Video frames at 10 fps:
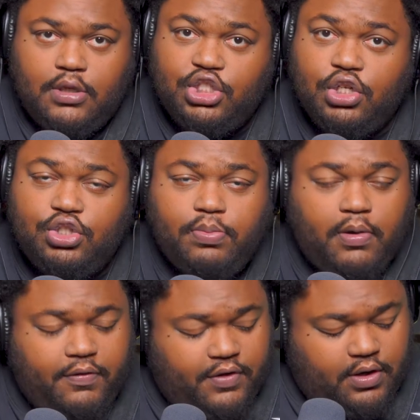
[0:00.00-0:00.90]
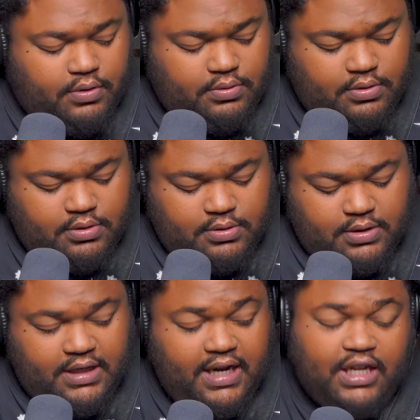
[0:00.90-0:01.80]
Showed you both of those.
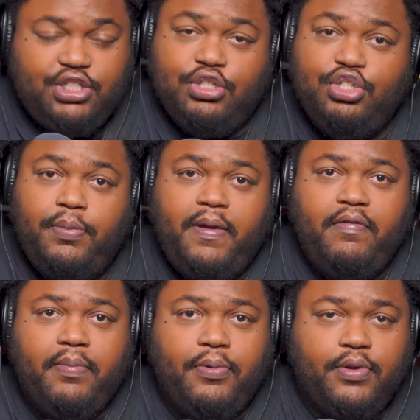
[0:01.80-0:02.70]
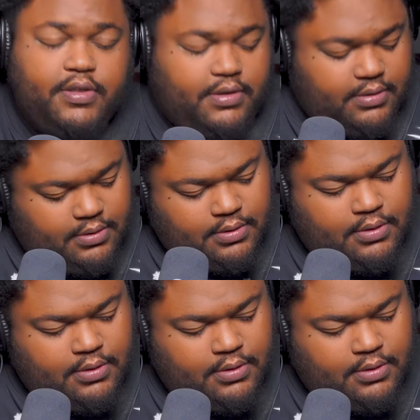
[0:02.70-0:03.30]
Then I showed you the pivot points. Ooh.